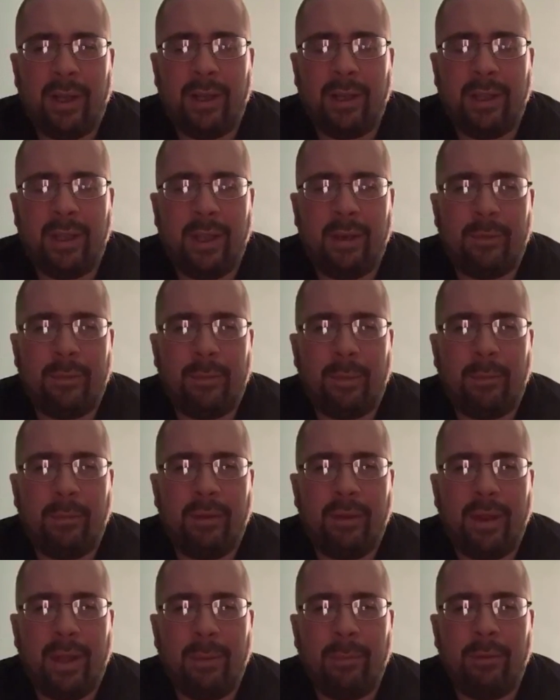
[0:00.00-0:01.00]
red. I can't
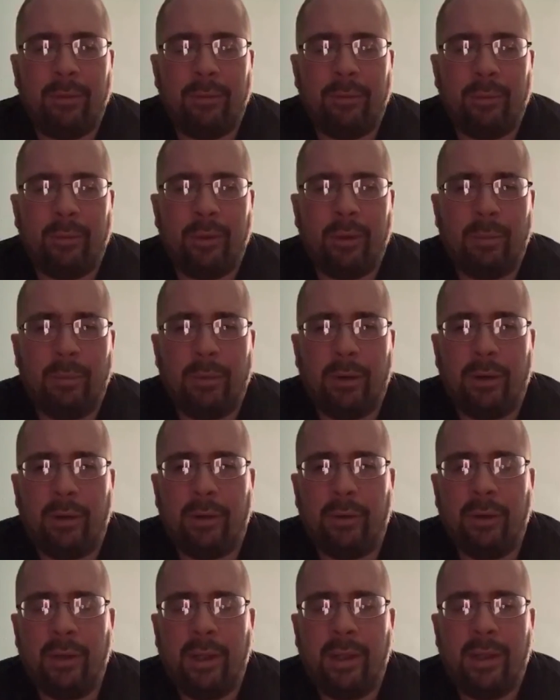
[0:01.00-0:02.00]
remember the name of the swirl
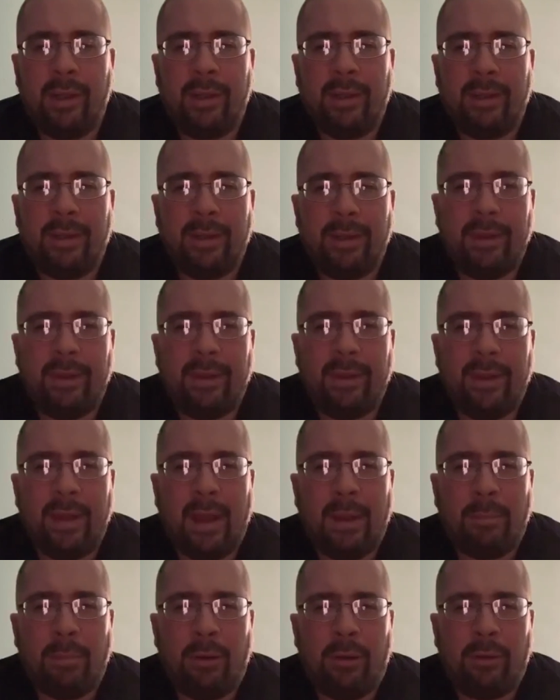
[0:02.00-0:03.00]
ball.
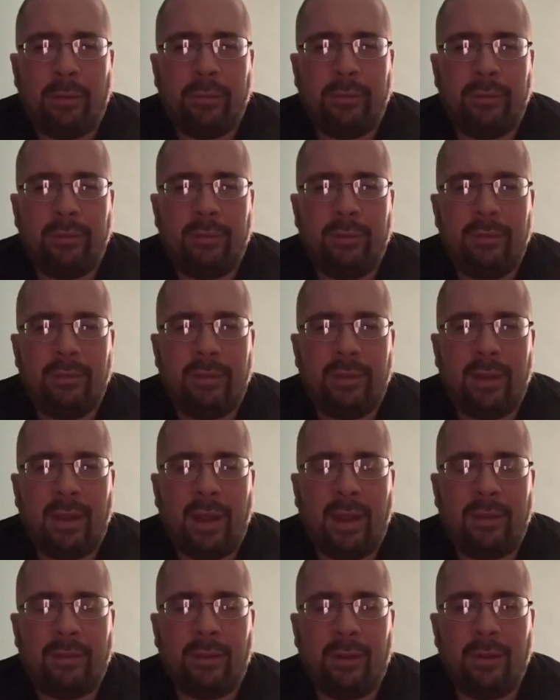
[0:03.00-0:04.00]
That ball
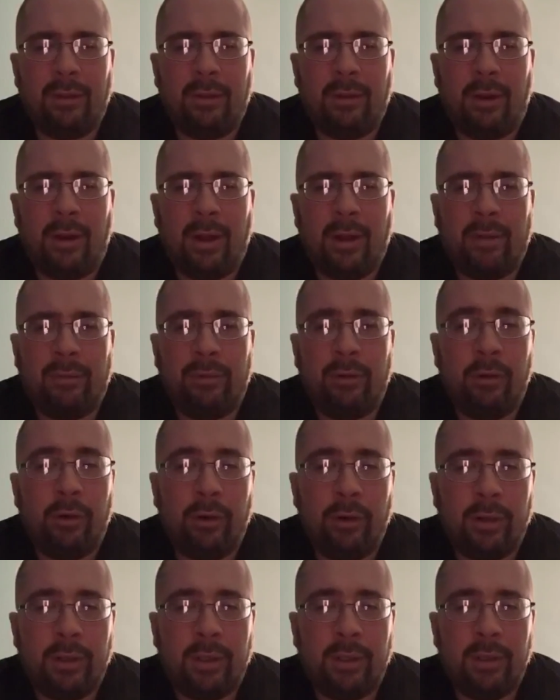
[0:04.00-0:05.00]
has a lot of
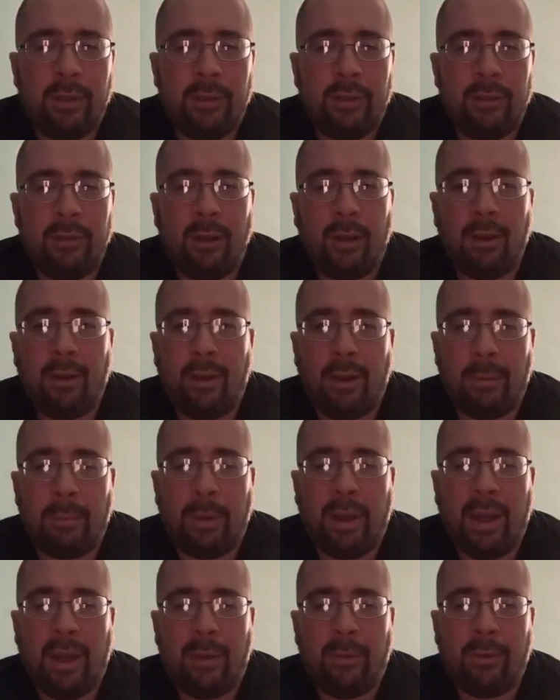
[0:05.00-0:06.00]
hook, not a lot
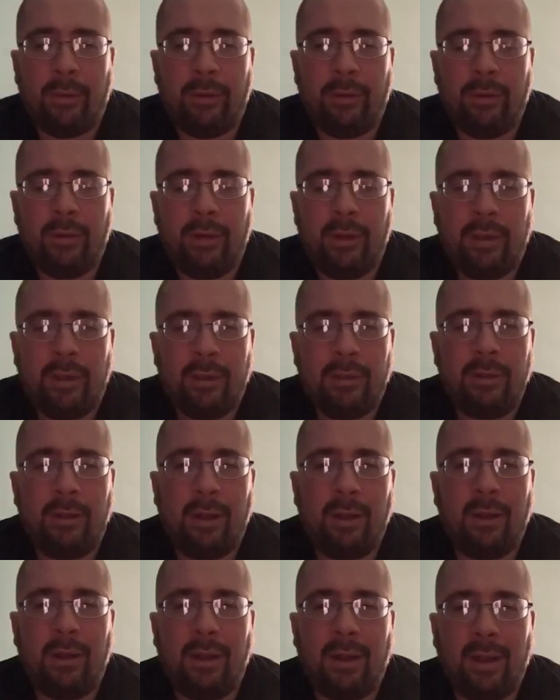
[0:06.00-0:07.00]
of power,
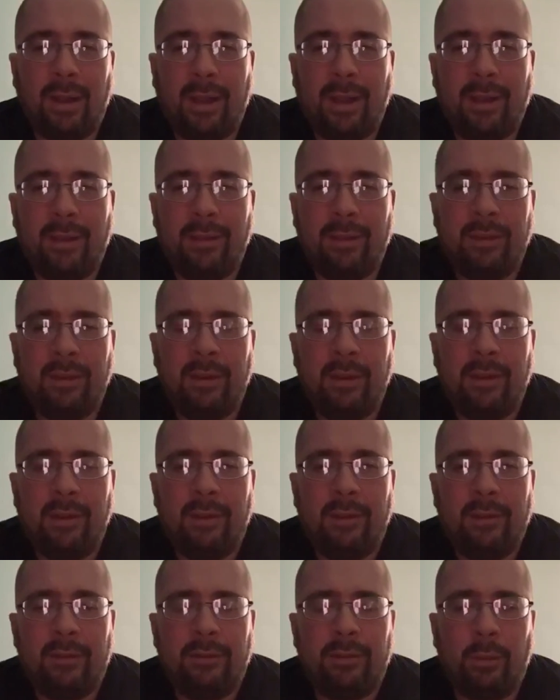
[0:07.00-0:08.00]
not a lot of length.
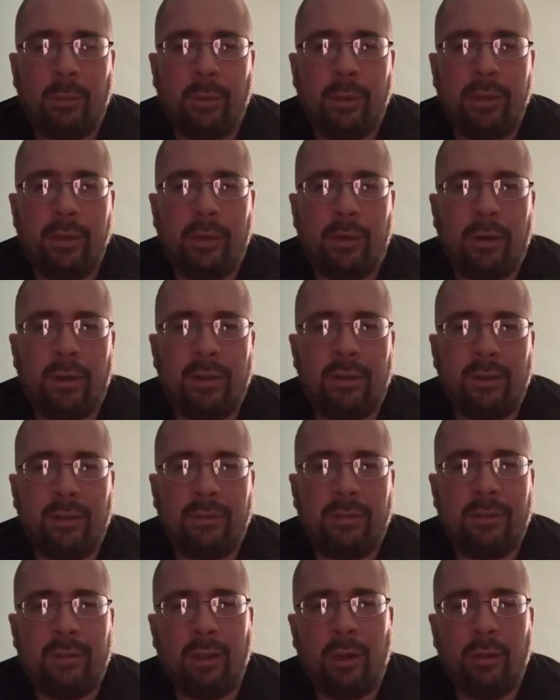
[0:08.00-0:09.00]
So when you're at
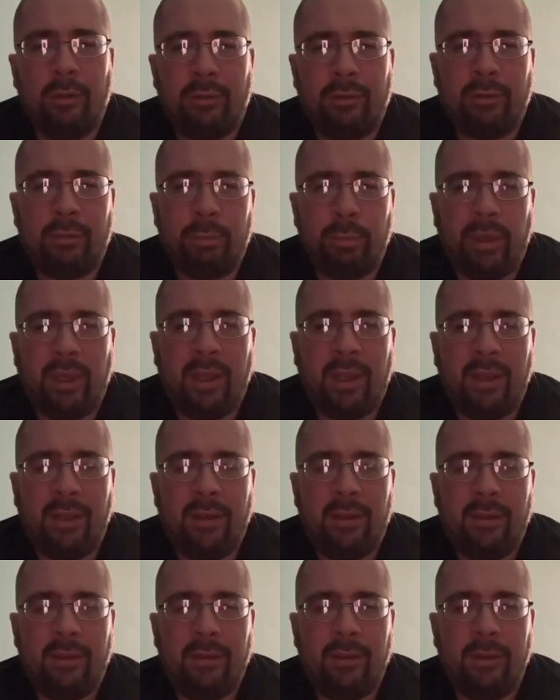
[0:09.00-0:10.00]
the slow
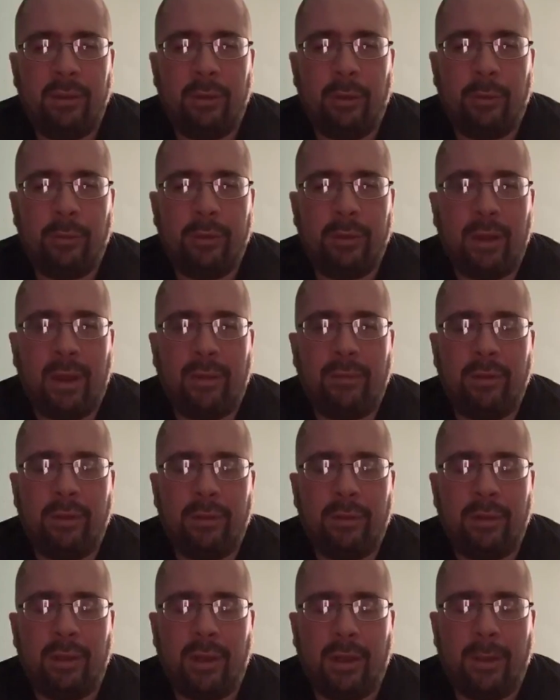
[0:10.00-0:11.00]
speed, you
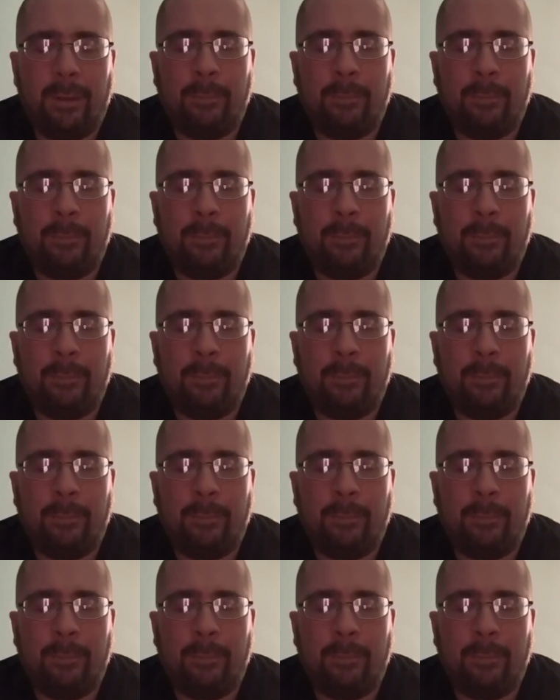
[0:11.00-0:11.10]
haven't